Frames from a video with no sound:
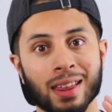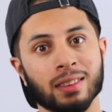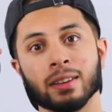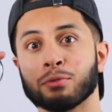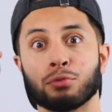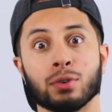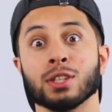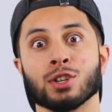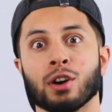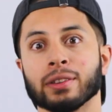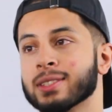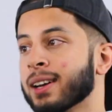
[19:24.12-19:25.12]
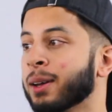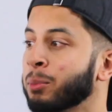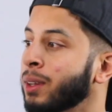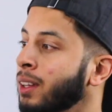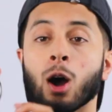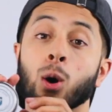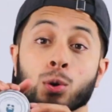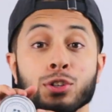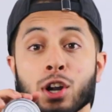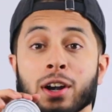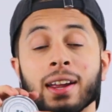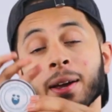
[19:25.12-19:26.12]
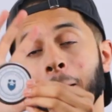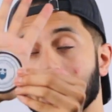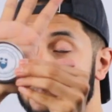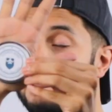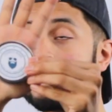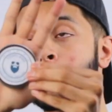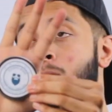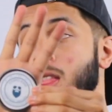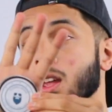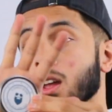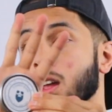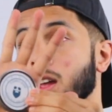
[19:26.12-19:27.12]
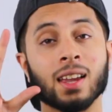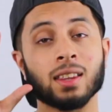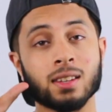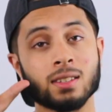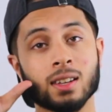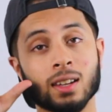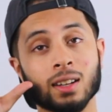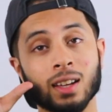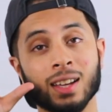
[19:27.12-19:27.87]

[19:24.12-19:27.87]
rather than frizzy all the time. Oh, sorry. Can I see it?